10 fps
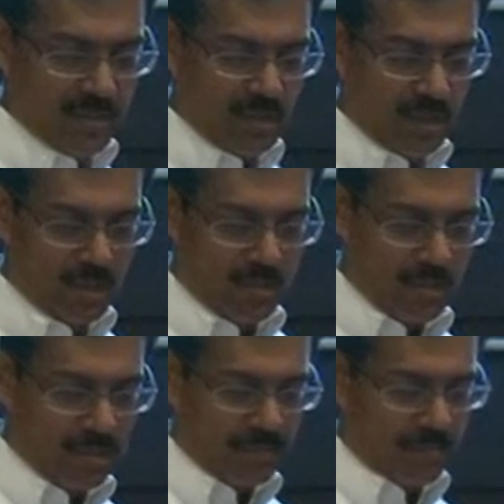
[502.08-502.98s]

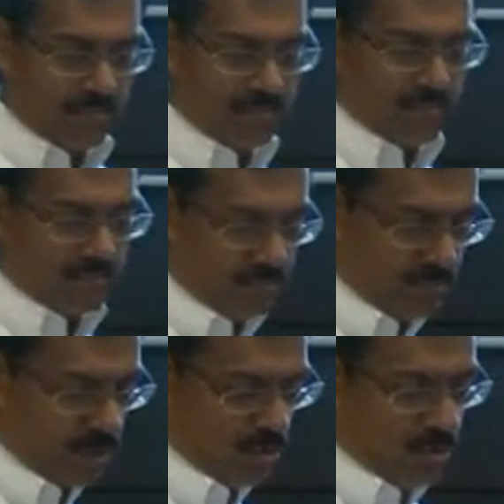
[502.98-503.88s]
So
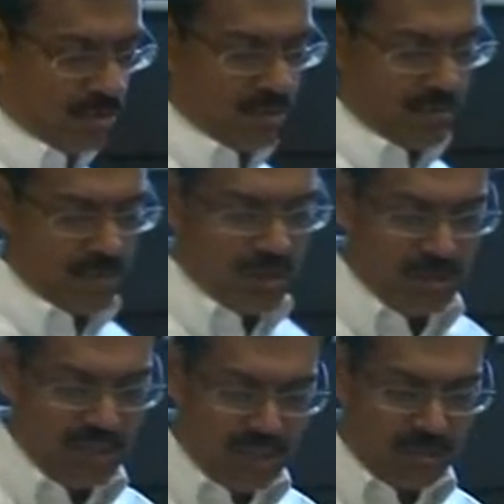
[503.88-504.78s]
to
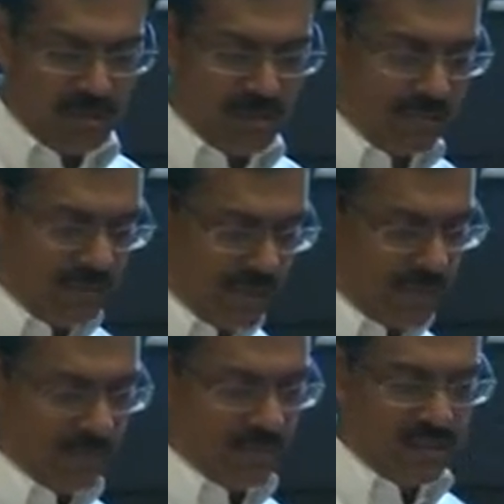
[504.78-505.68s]
take the
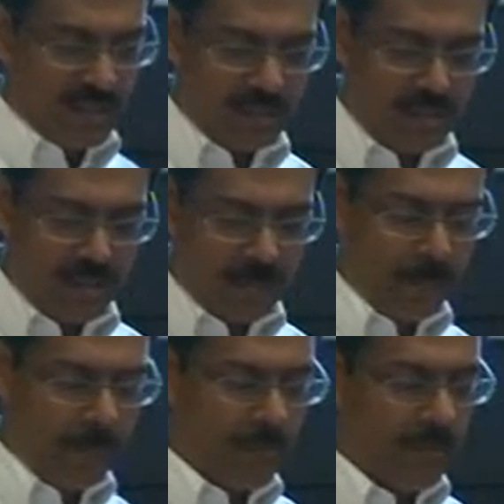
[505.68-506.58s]
conversation further, I thought
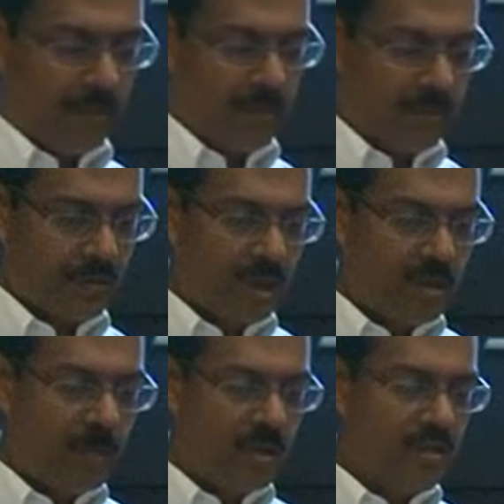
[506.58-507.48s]
I'll
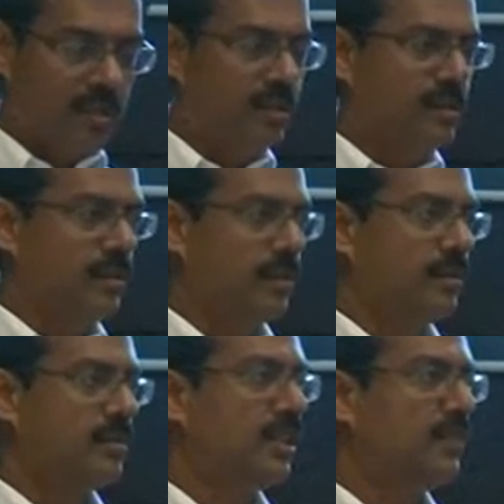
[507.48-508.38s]
talk about
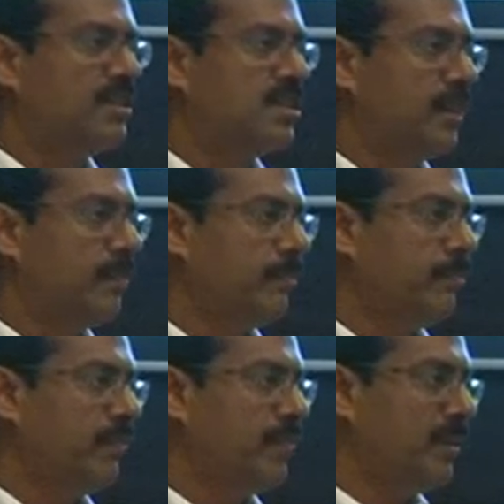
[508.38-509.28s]
a thing which I'm
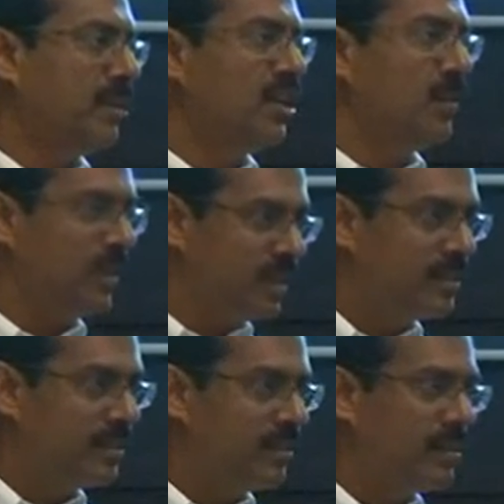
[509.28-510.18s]
familiar with.
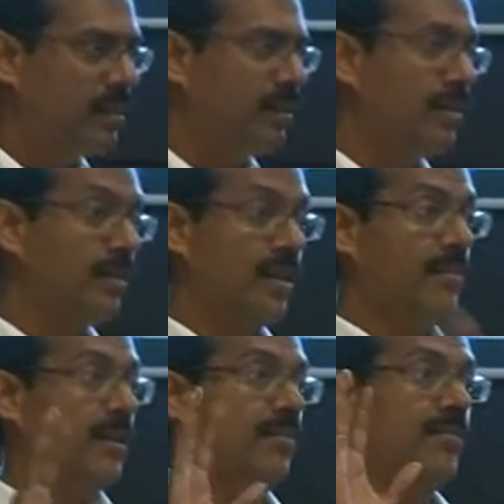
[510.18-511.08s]

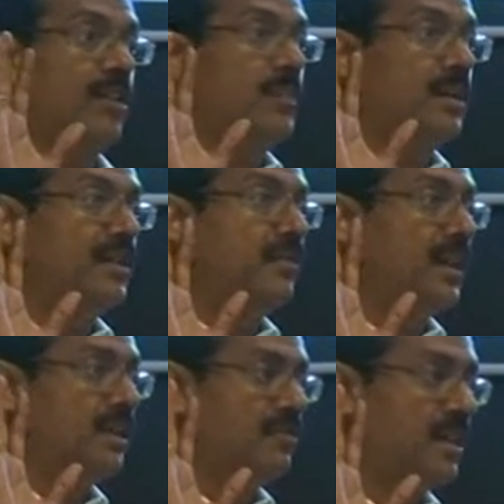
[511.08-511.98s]
I've not been in
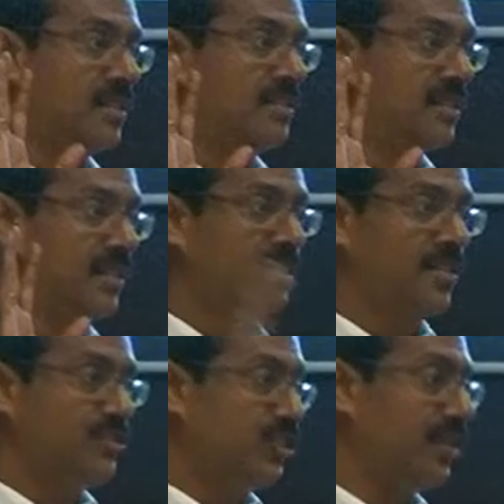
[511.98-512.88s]
manufacturing
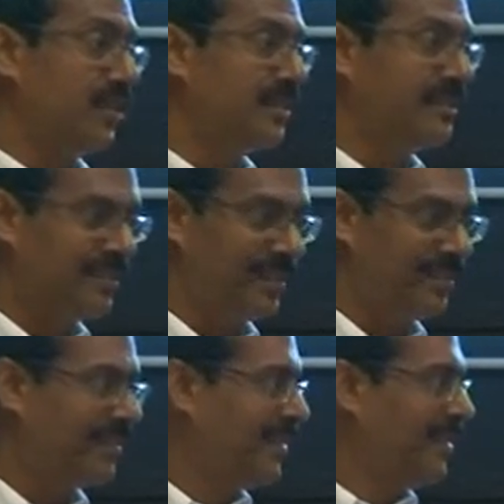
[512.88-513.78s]
until I joined Eden, right?